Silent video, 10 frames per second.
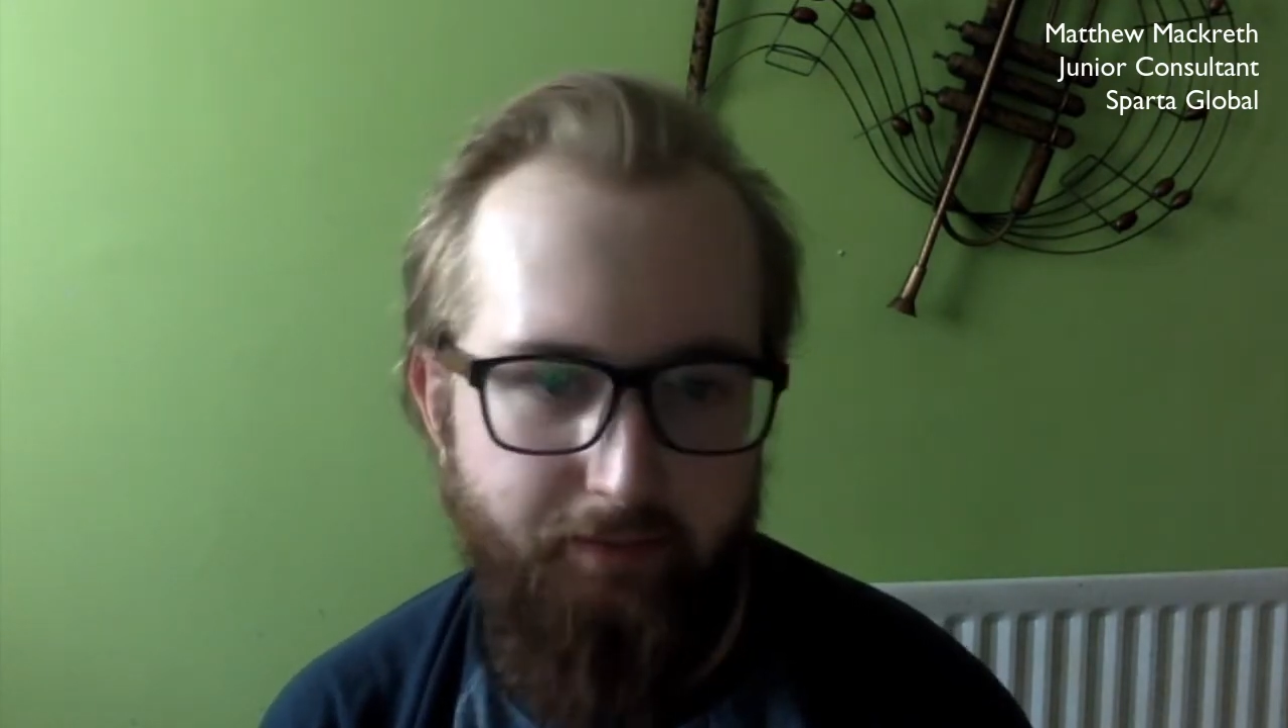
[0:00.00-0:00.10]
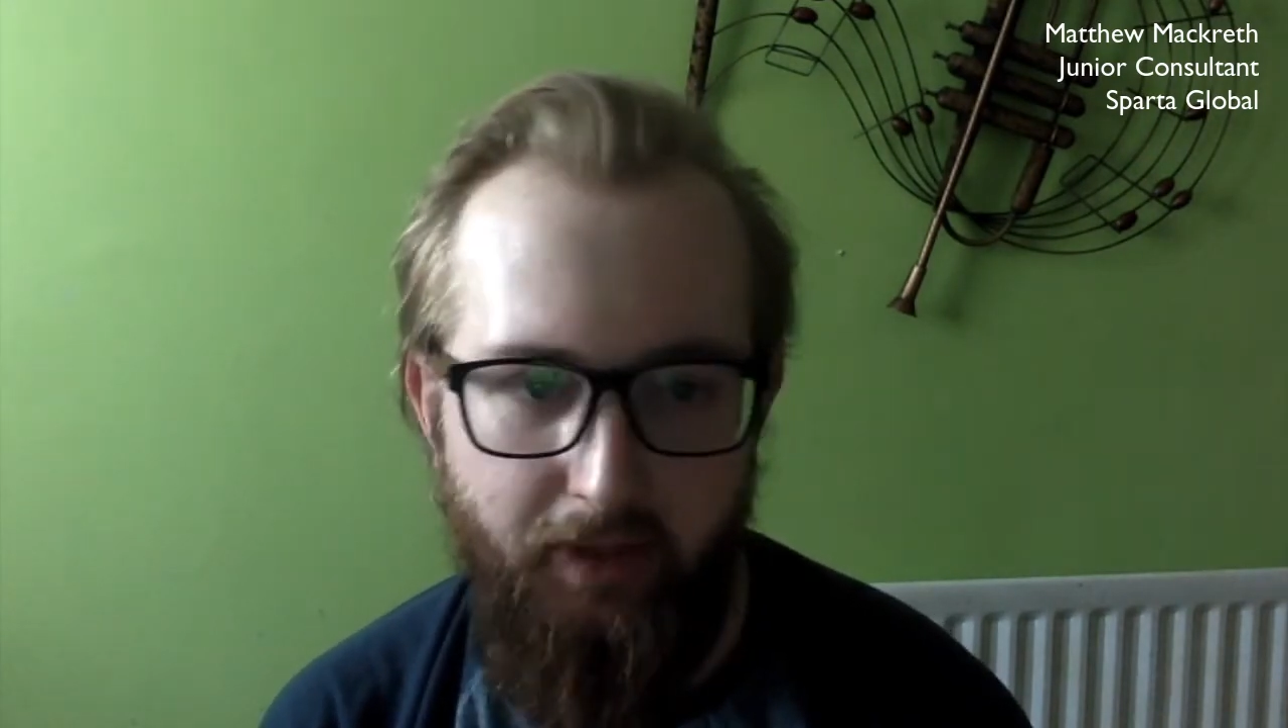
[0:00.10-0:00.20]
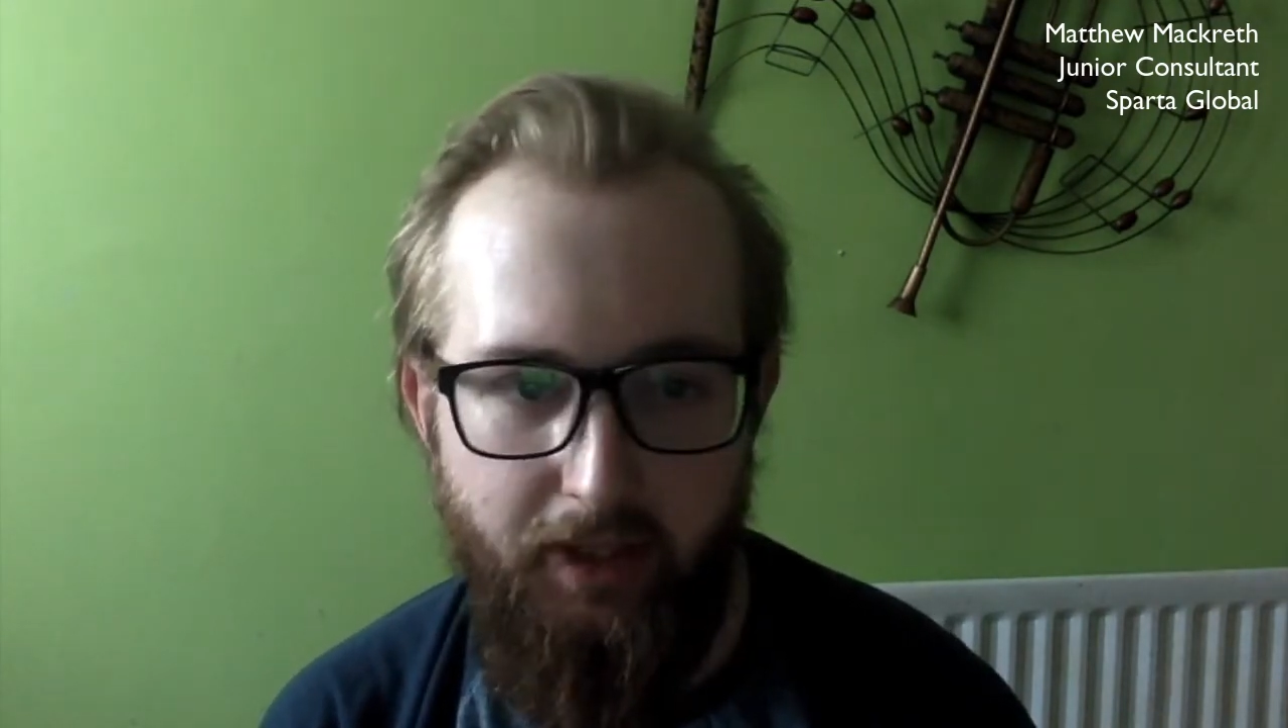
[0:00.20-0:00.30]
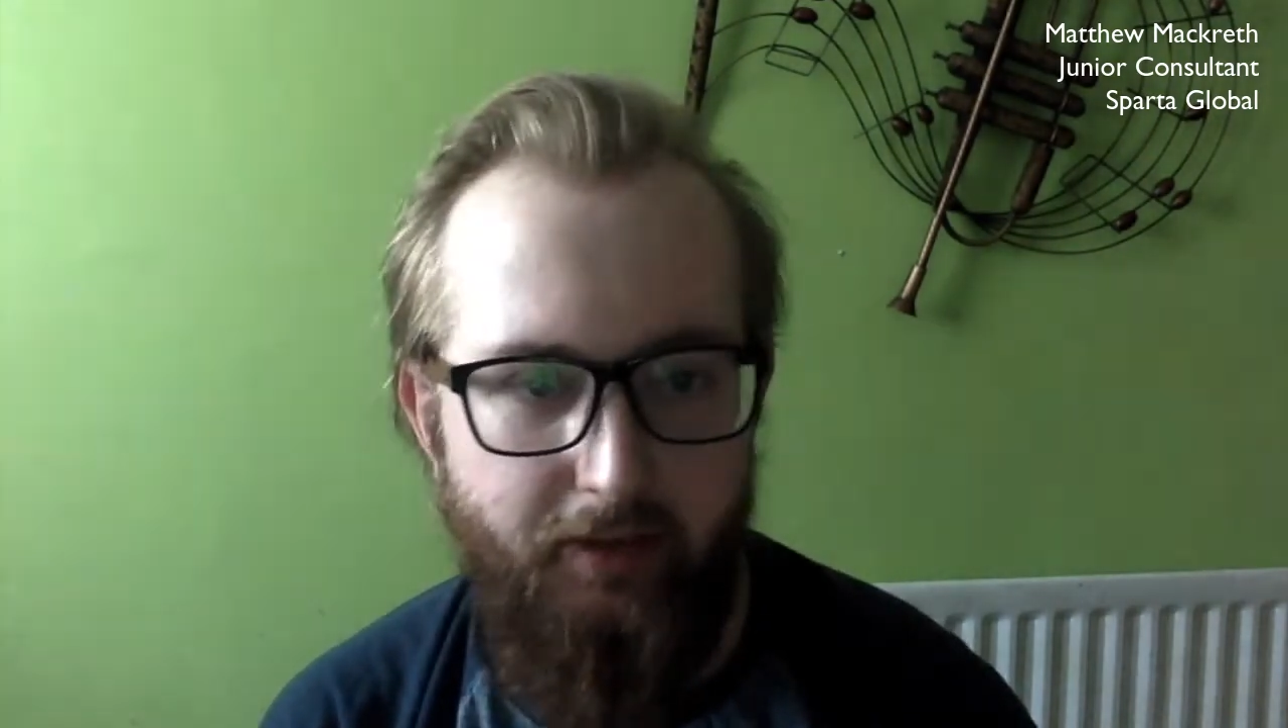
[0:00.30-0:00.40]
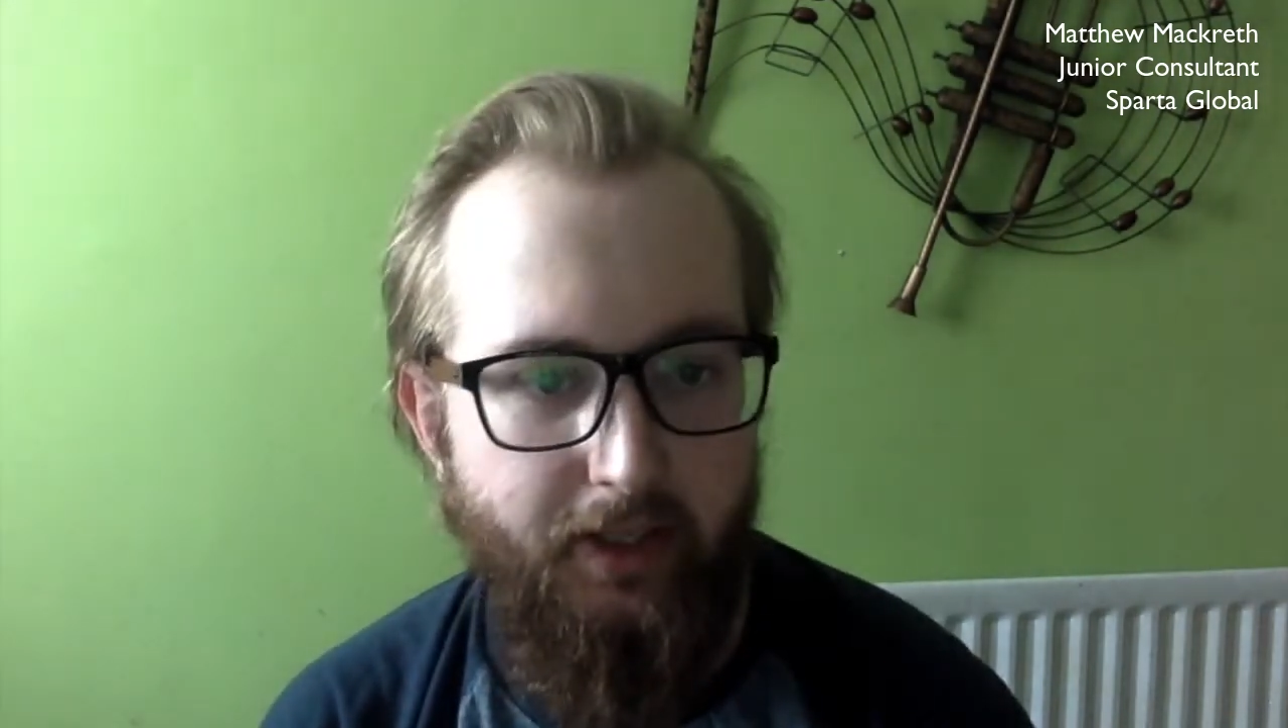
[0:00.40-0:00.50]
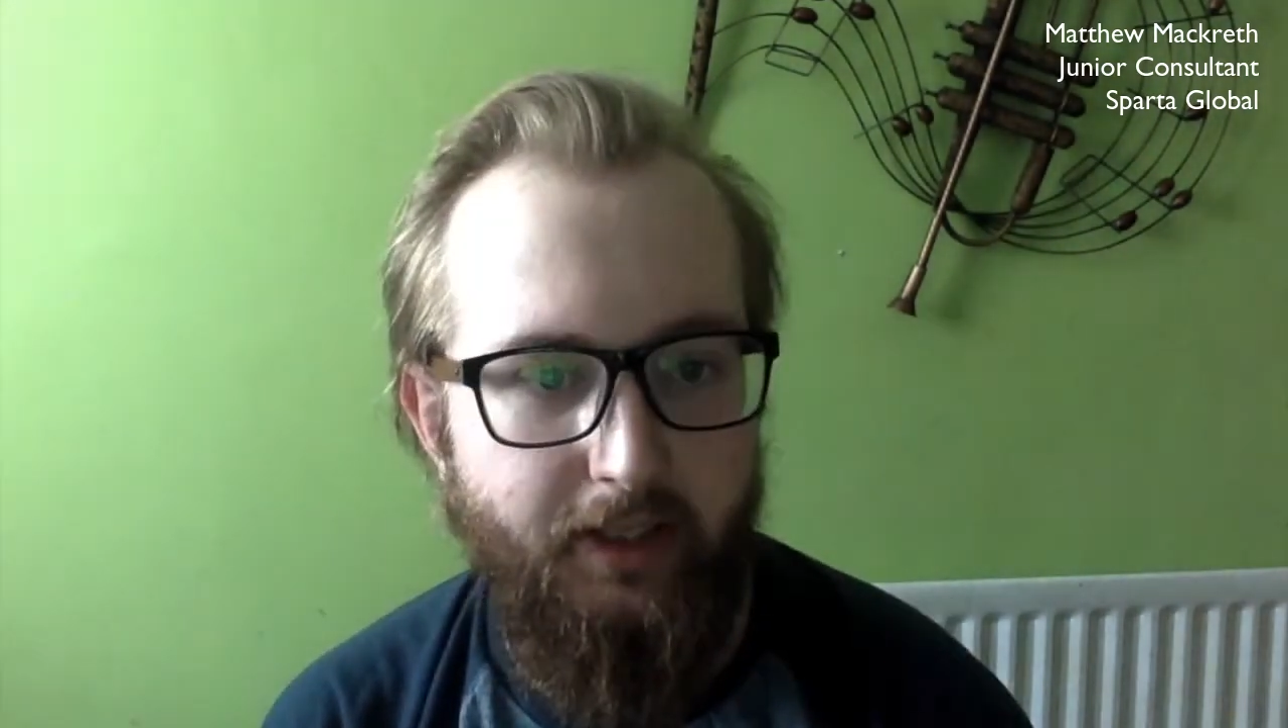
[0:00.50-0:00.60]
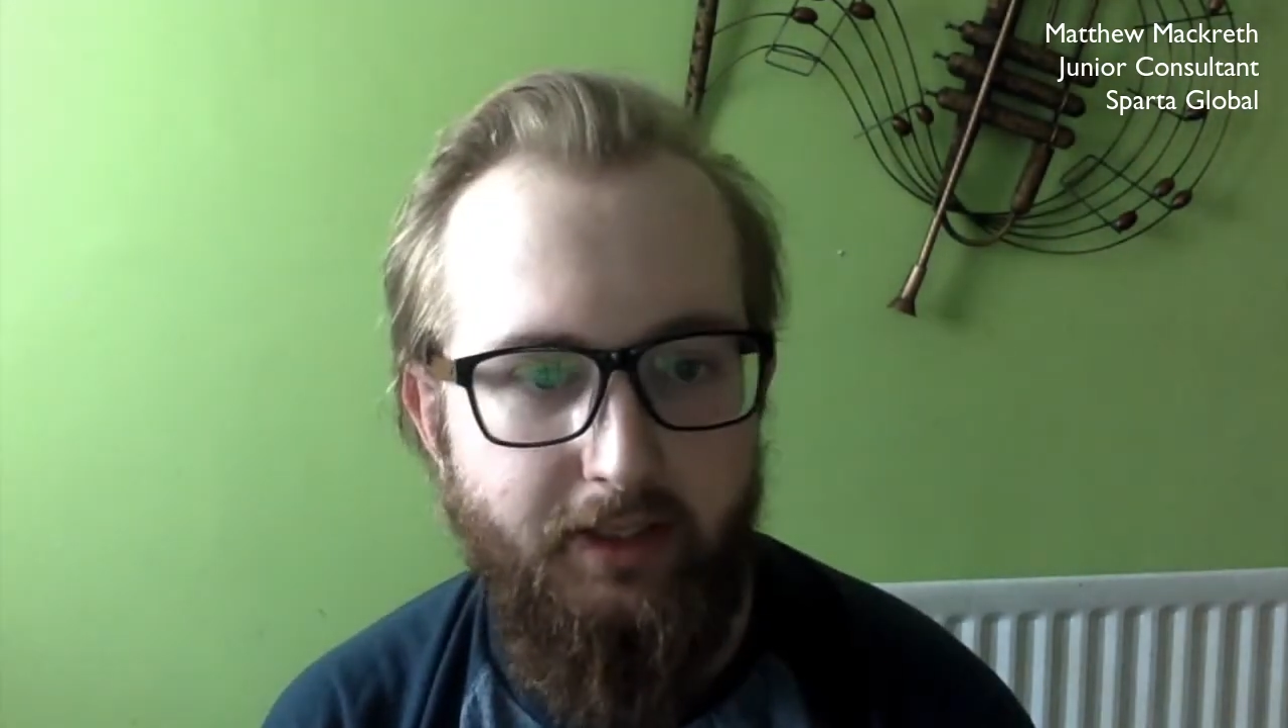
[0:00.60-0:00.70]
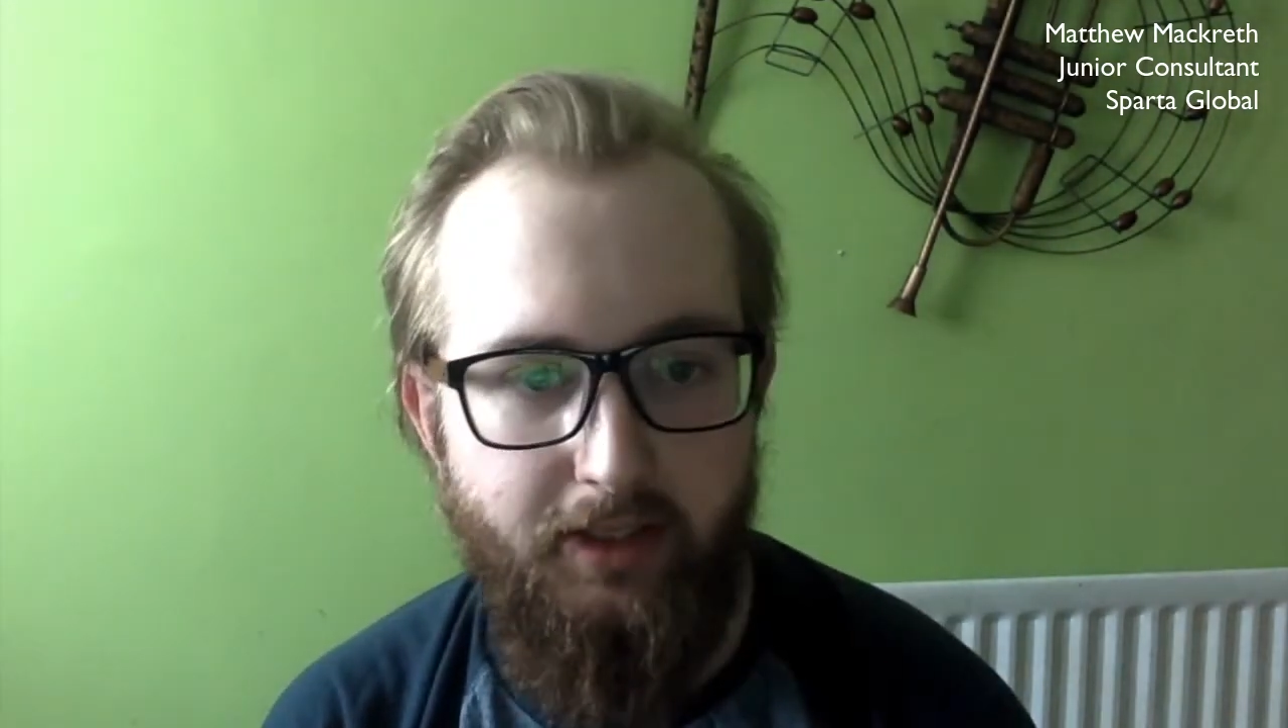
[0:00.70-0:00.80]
I don't think this